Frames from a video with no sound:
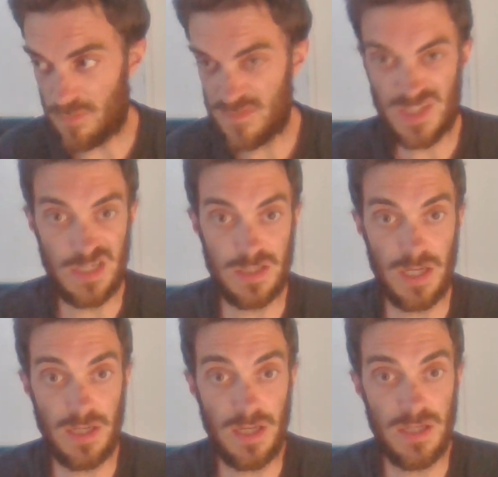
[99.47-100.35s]

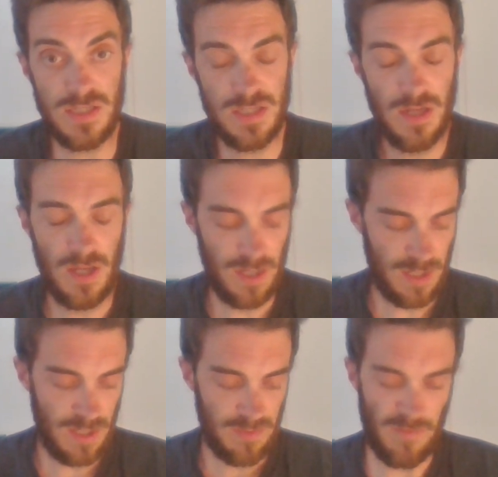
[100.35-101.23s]
16 years,
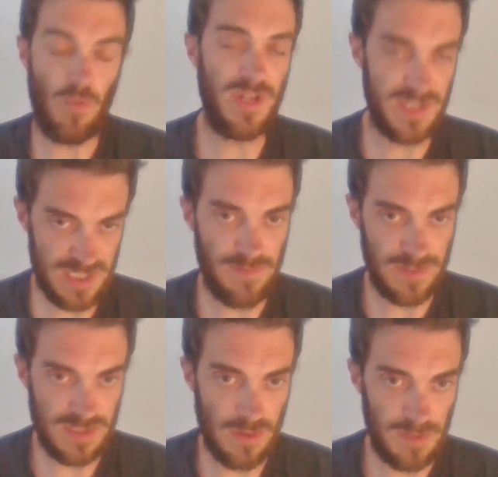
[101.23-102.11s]
they've won it
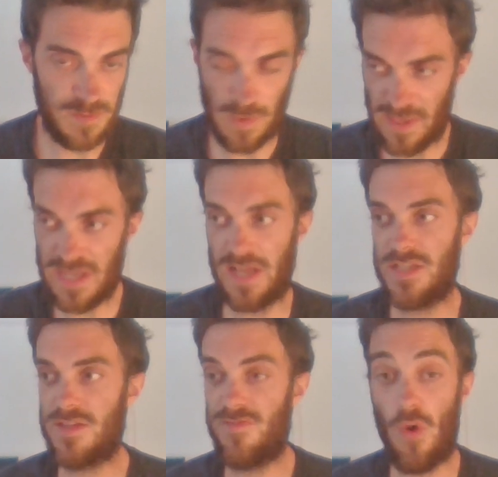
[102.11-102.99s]
seven times. When they get
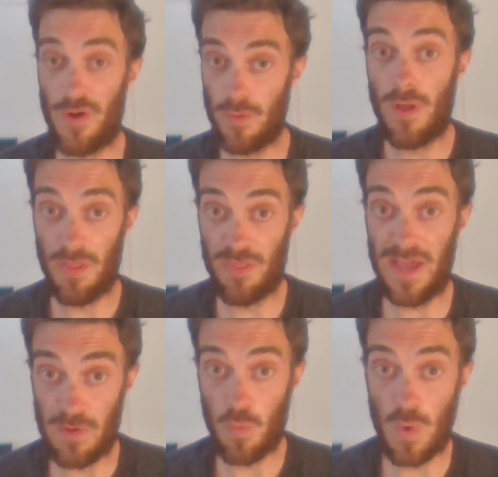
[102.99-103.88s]
to the final,
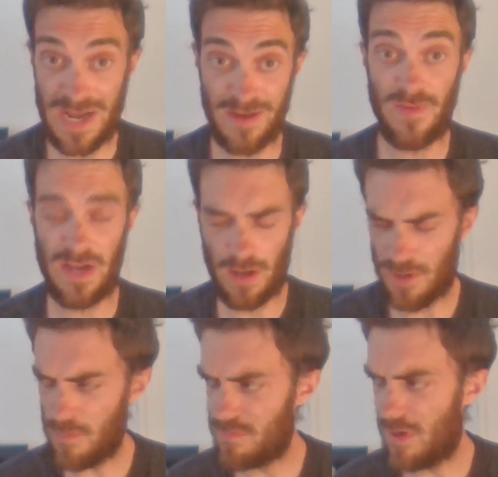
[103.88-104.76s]
they win.
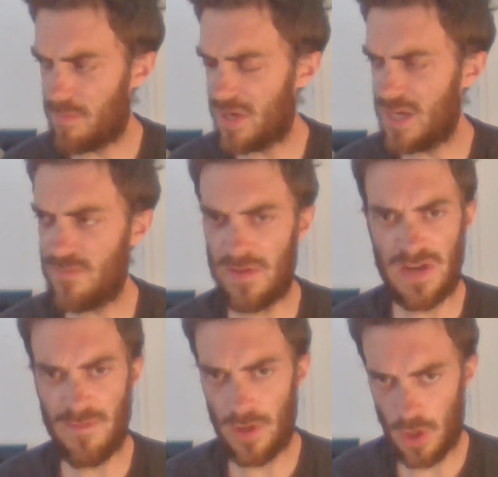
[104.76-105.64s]
I believe they've
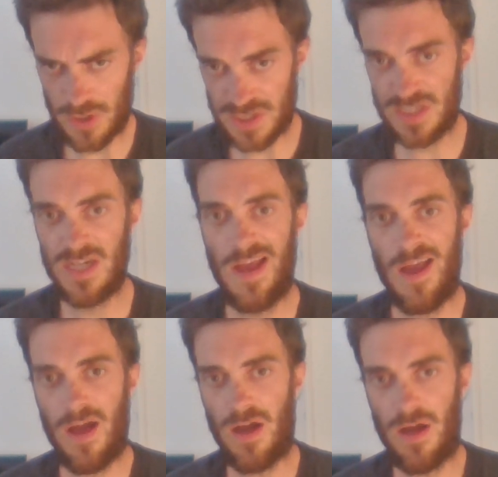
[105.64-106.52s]
never lost
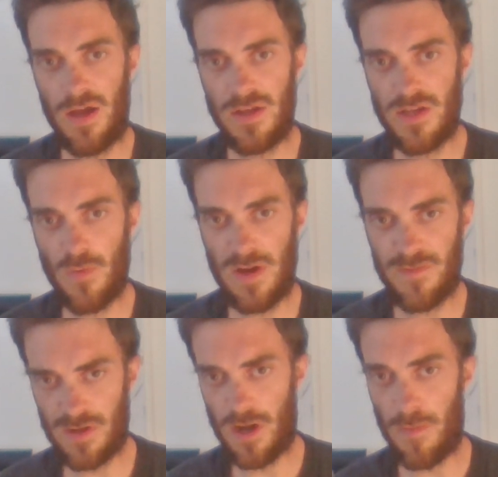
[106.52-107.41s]
a
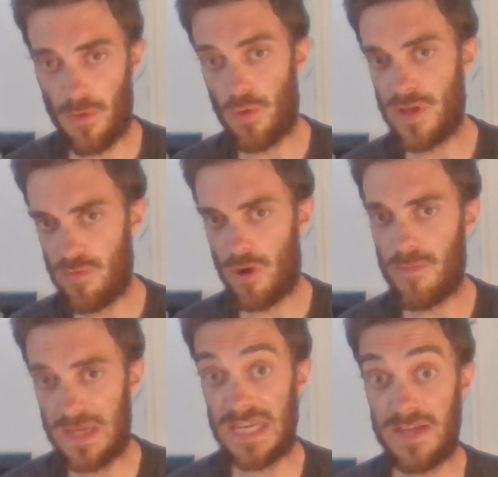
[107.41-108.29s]
UEFA Cup or
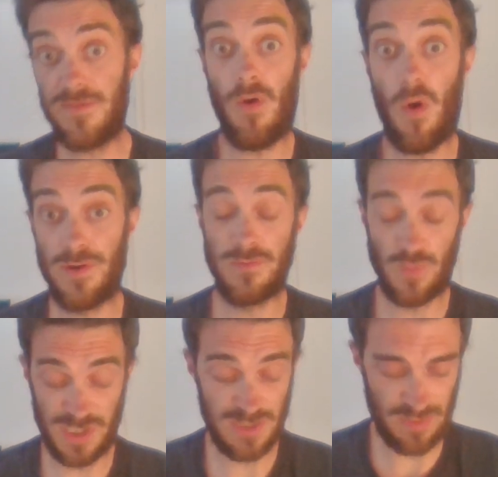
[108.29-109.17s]
Europa League final, which is